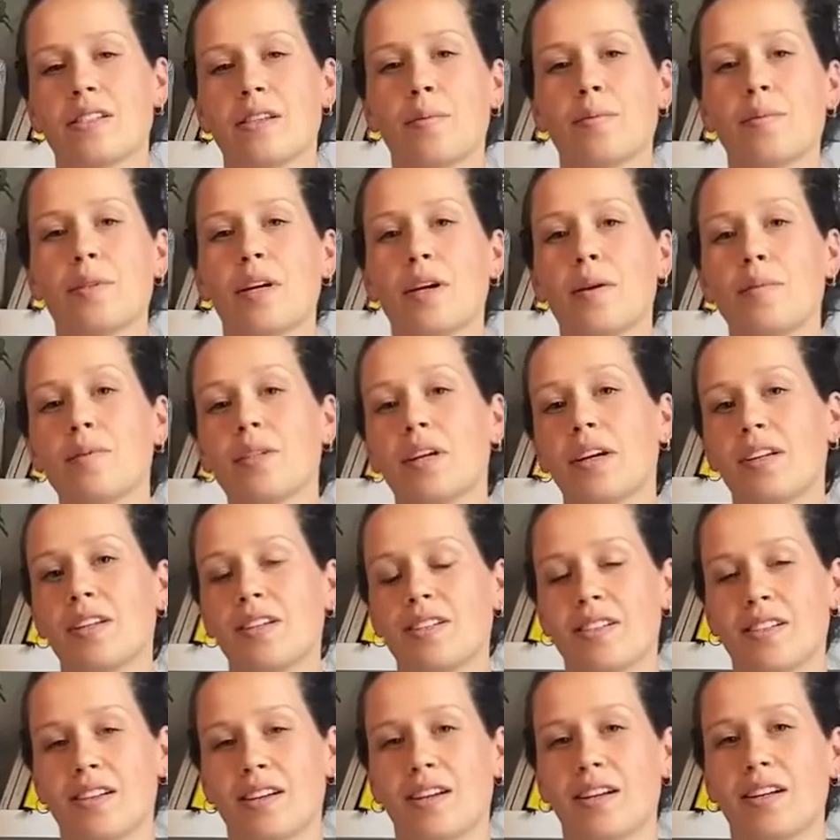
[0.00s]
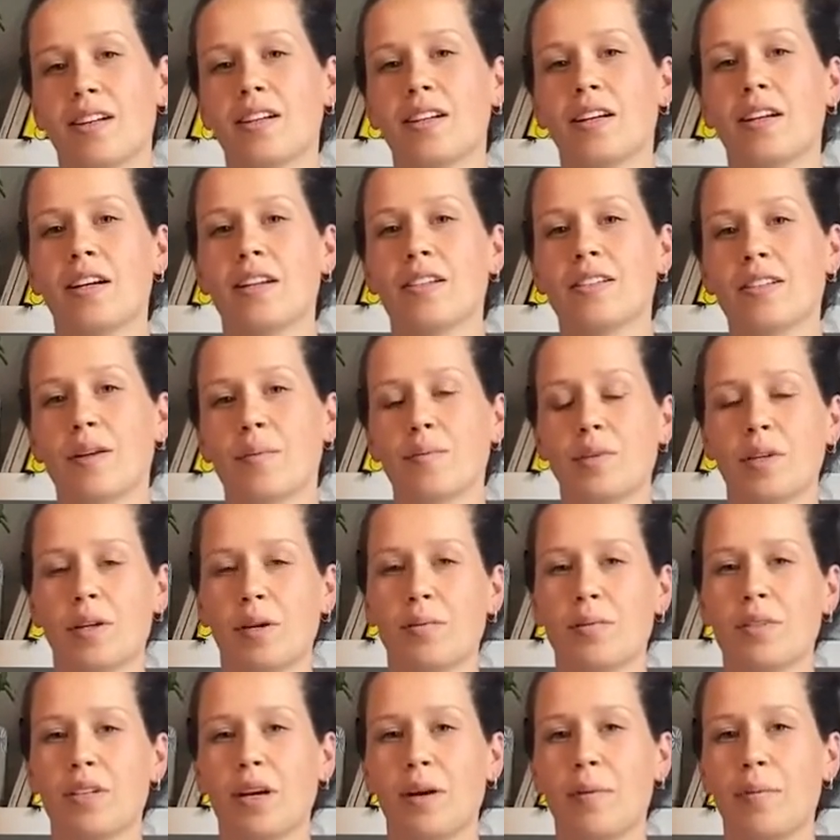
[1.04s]
in certain fields, usually to
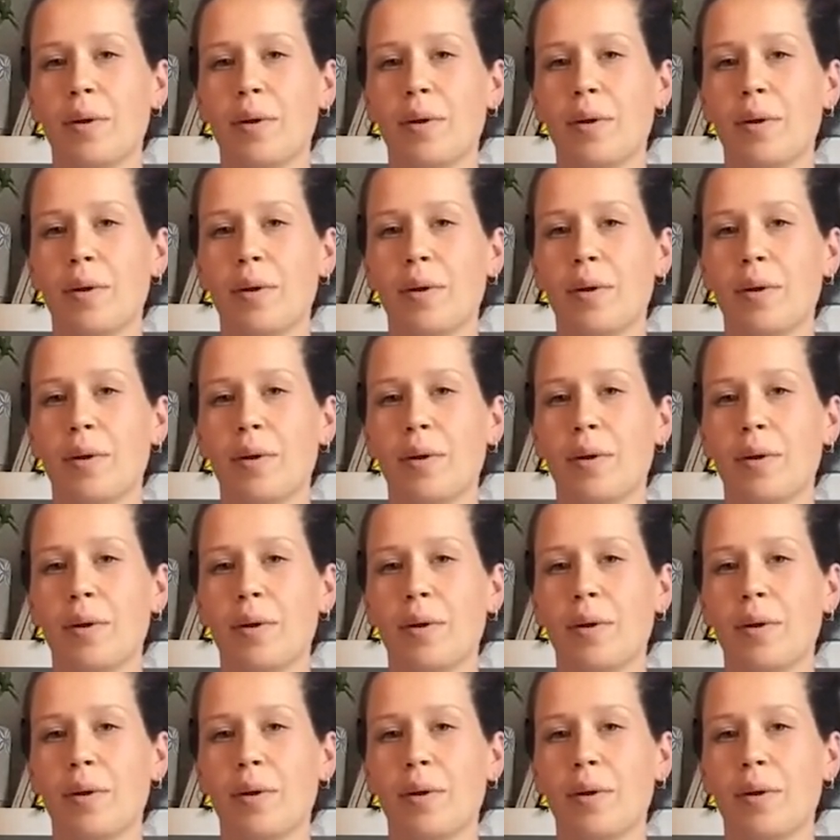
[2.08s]
give